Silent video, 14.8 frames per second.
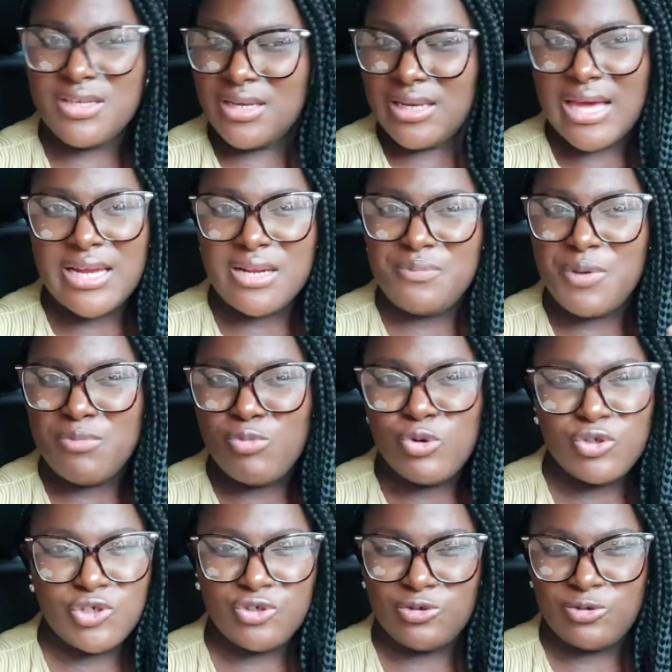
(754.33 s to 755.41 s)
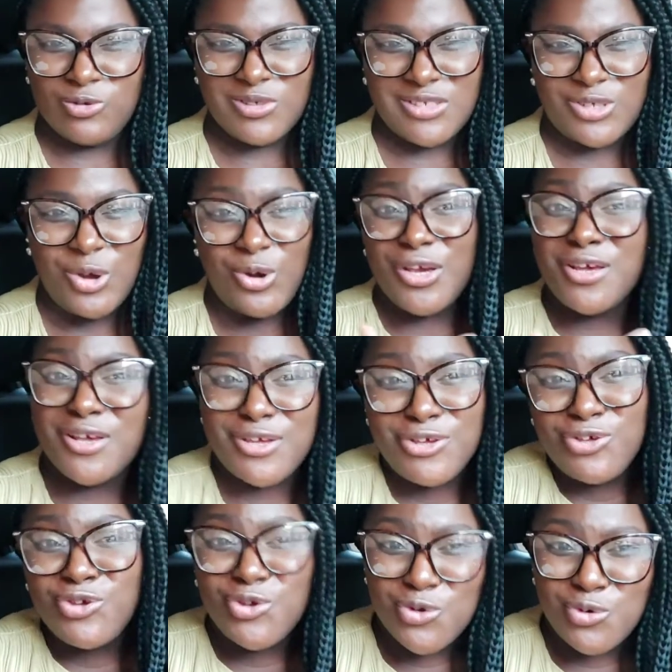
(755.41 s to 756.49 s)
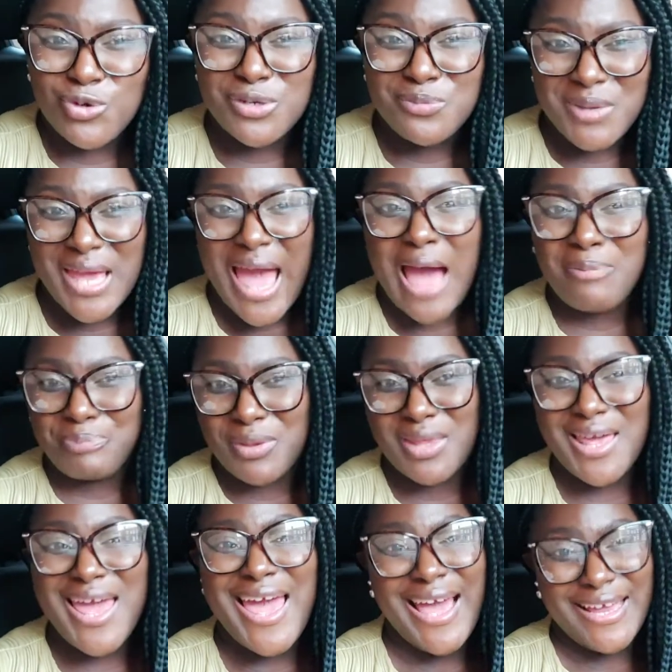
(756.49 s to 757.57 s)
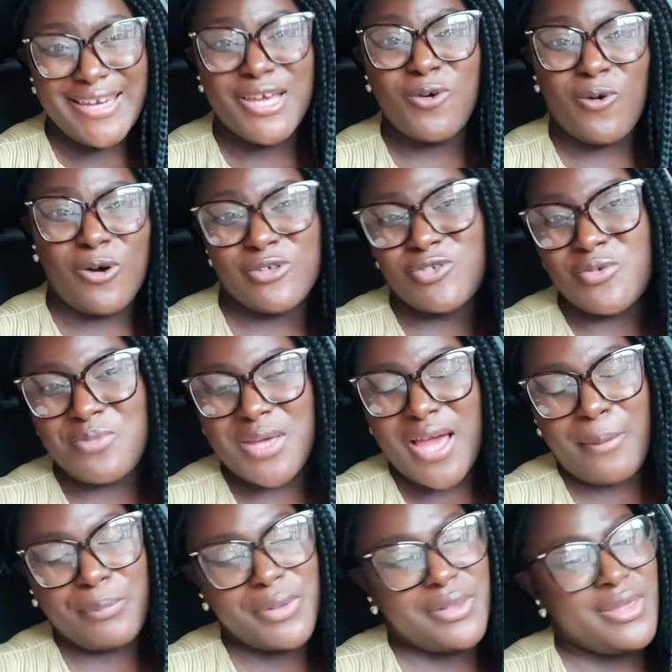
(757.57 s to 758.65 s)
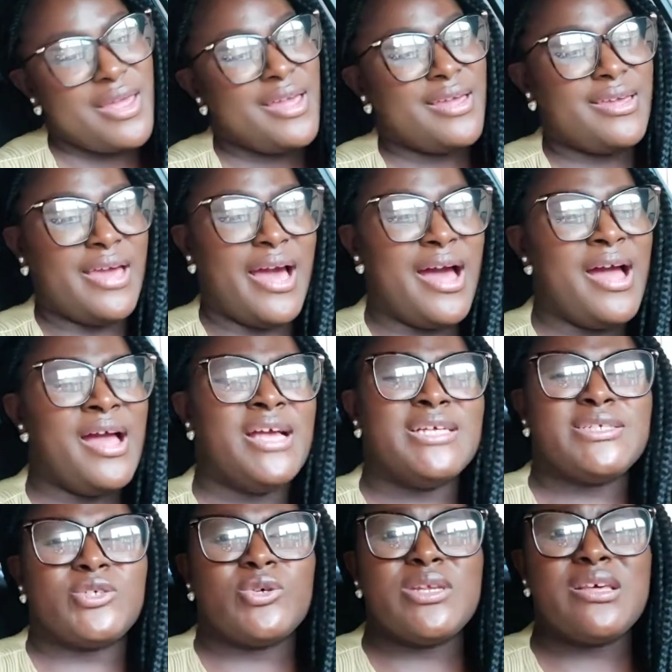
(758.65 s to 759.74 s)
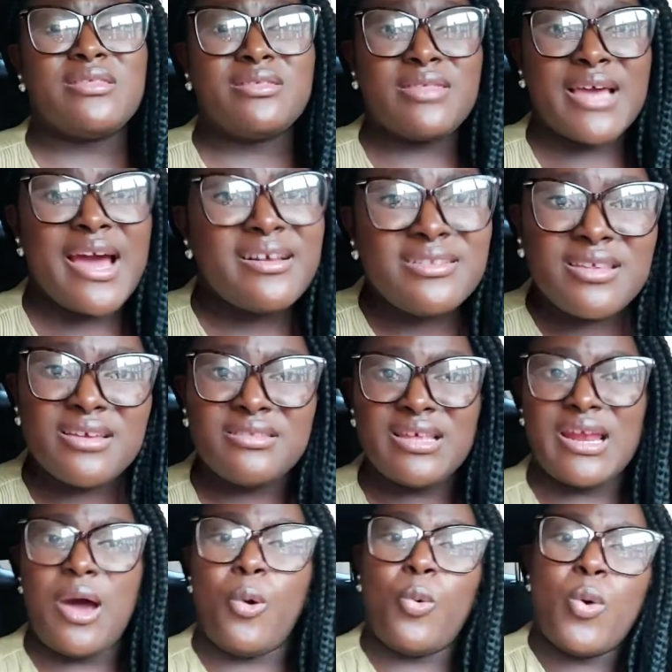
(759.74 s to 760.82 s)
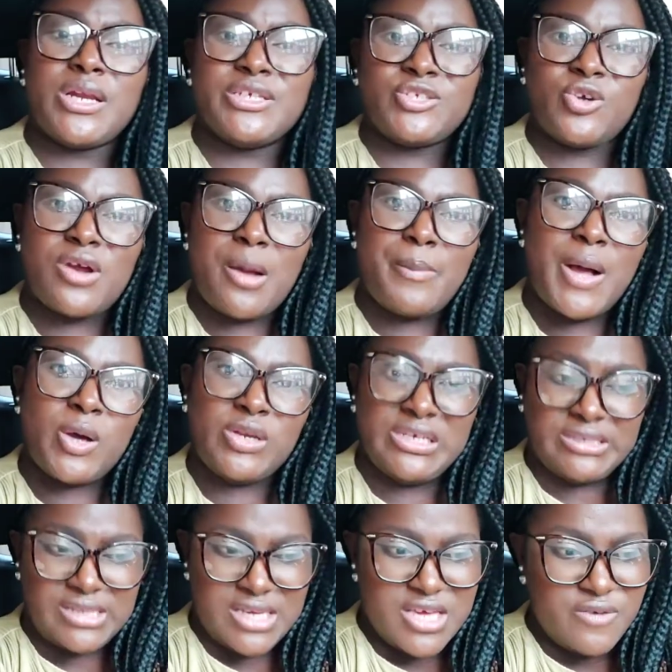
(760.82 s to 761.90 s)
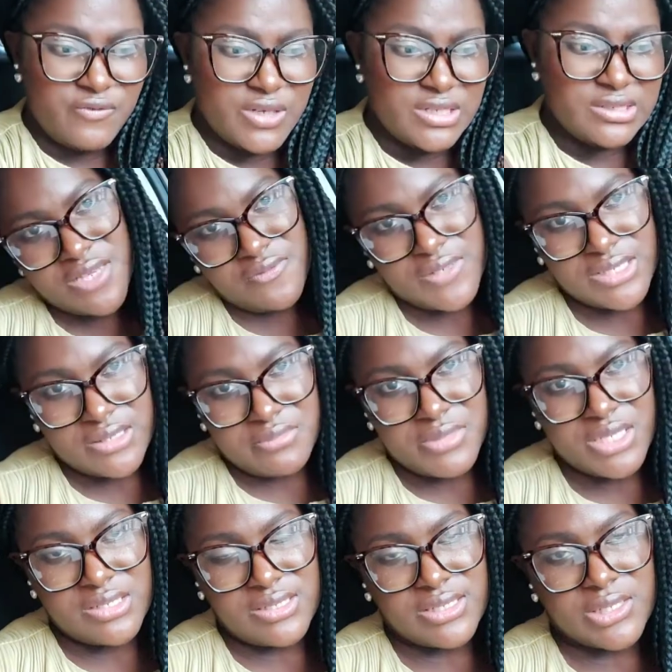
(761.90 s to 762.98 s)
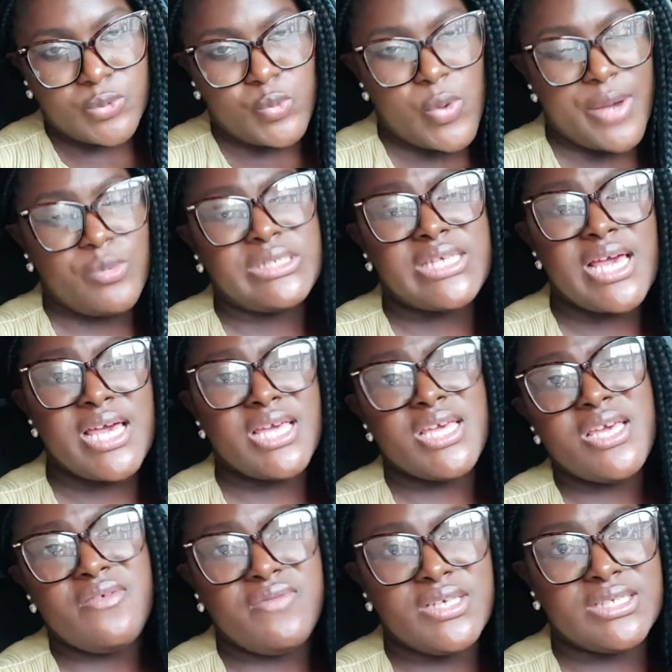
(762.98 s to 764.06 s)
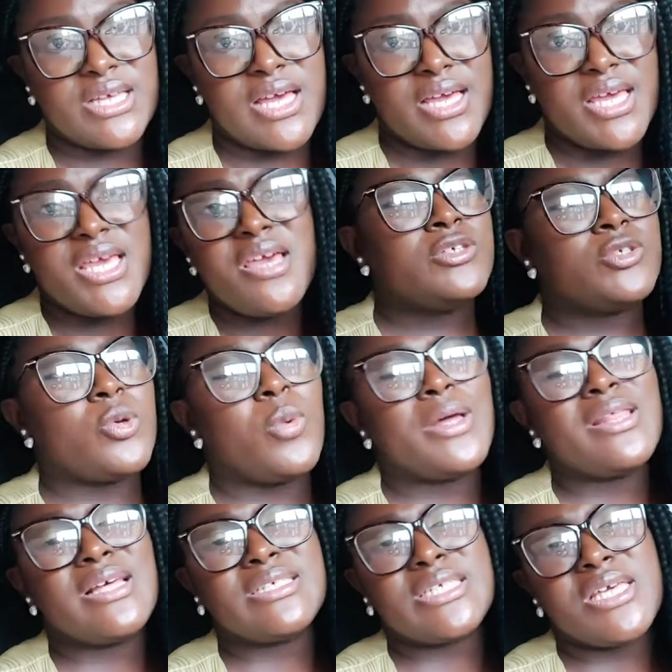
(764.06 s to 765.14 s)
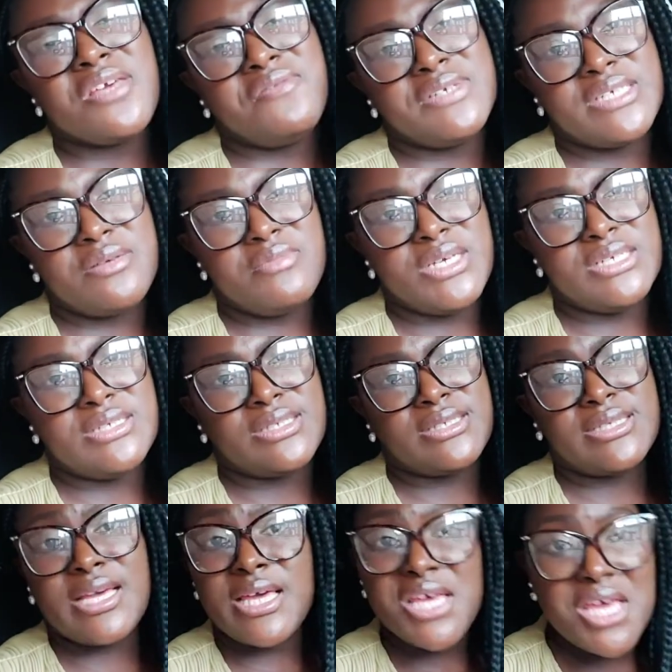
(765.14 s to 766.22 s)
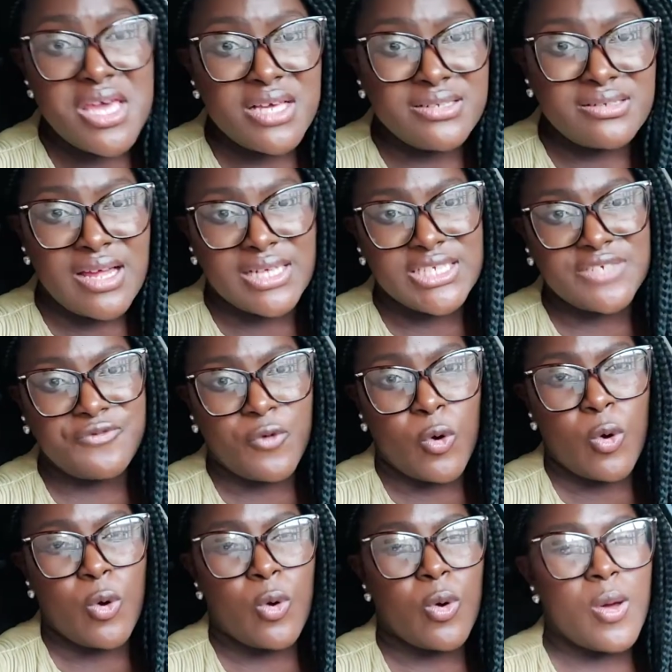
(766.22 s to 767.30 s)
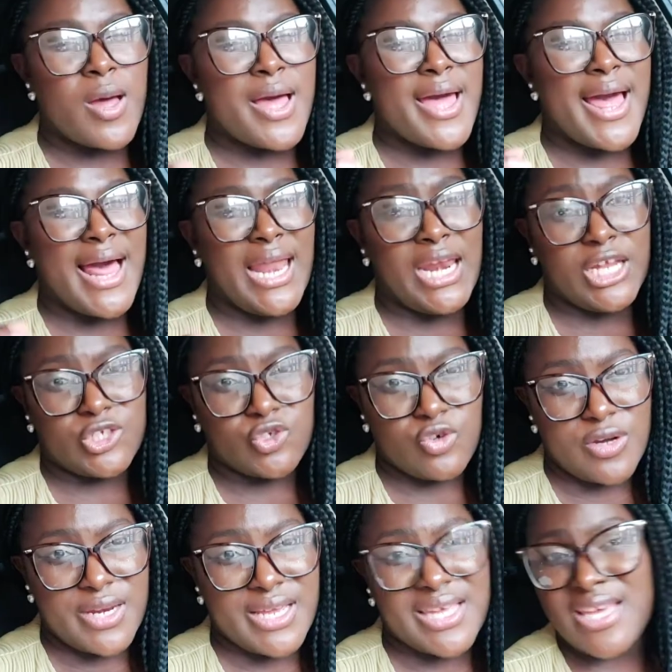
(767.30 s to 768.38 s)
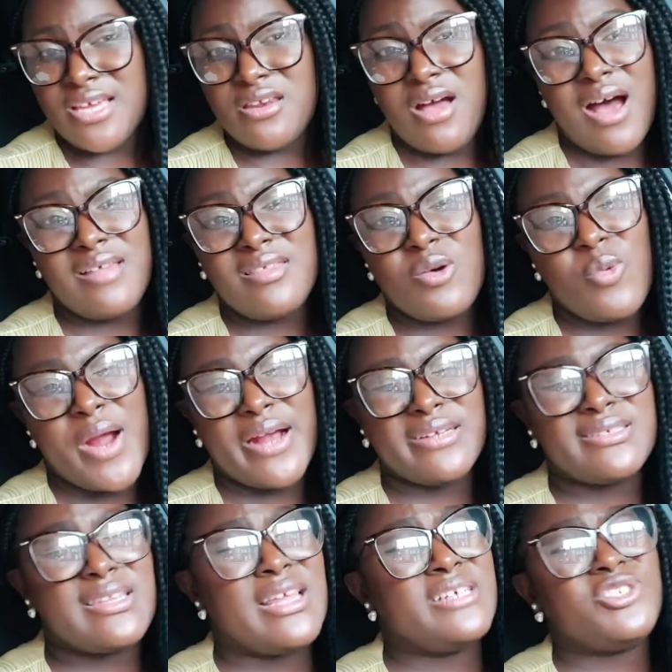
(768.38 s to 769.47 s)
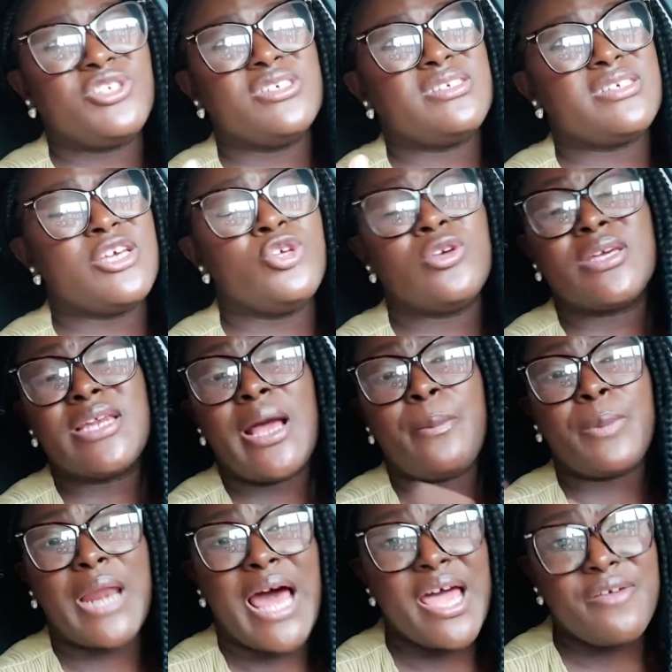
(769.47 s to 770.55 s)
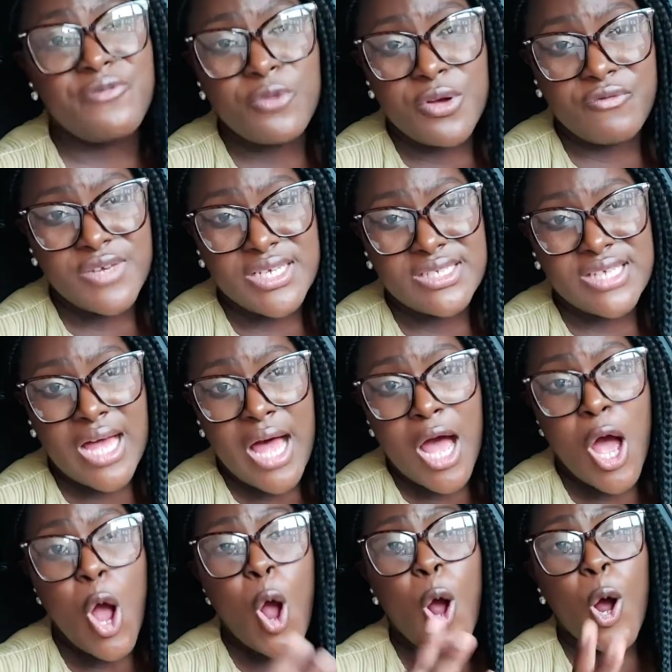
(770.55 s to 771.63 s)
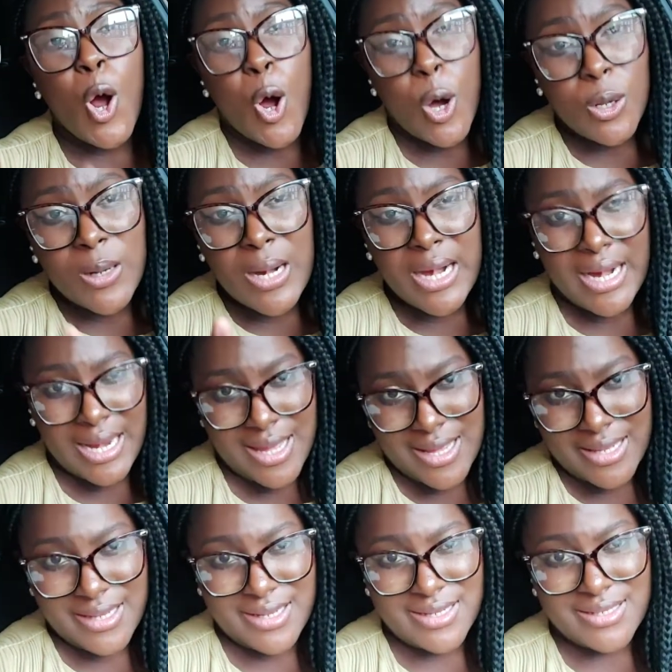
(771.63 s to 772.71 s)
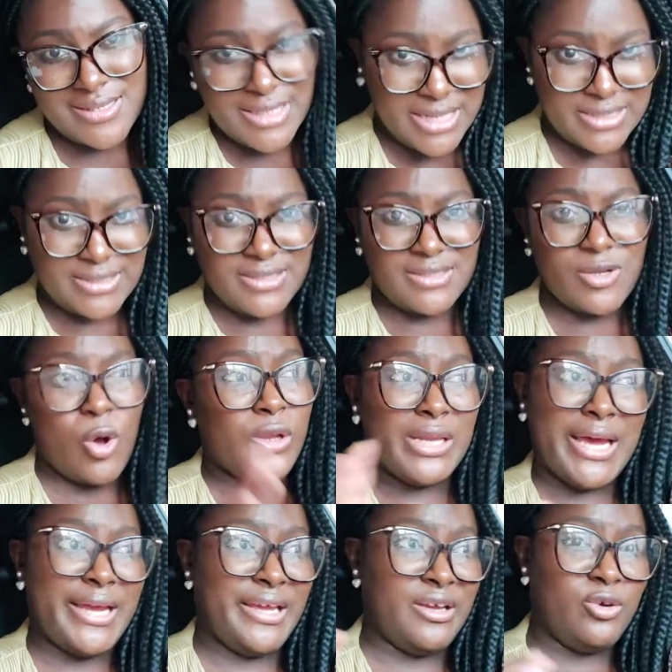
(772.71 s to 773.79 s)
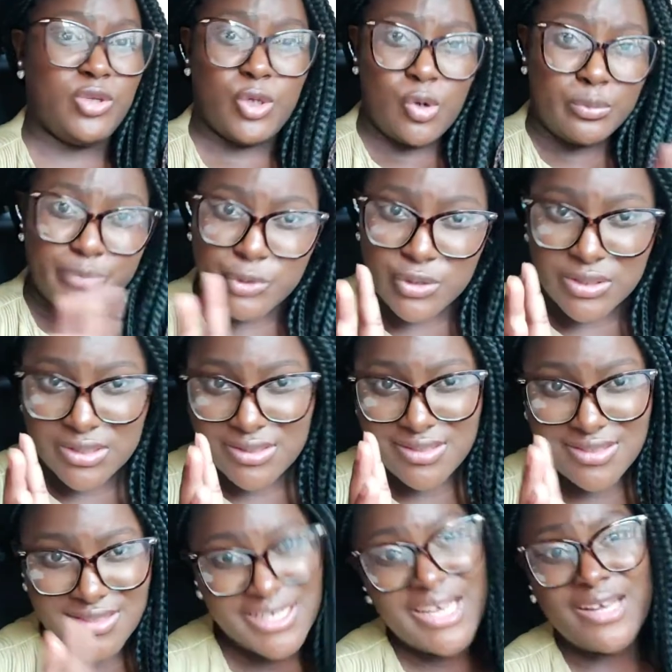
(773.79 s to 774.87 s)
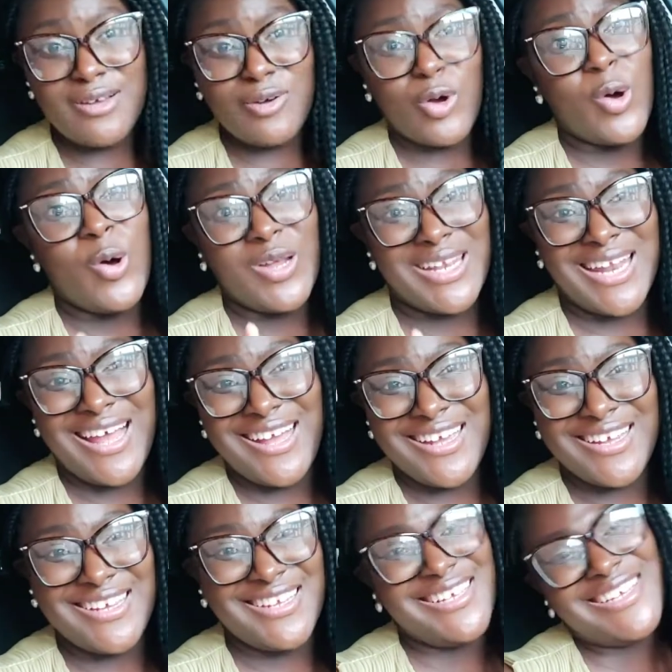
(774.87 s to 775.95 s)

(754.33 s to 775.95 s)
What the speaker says: Let it be mutual. So you would be happy and they will also be happy. Yeah. So the third thing that I want to talk about is e-visa. E-visa means, when we say e-visa, so what does e-visa means? E stands for electronic. In other words, let's just say you can apply for a visa online. Yes, online, on the computer. Yeah, online.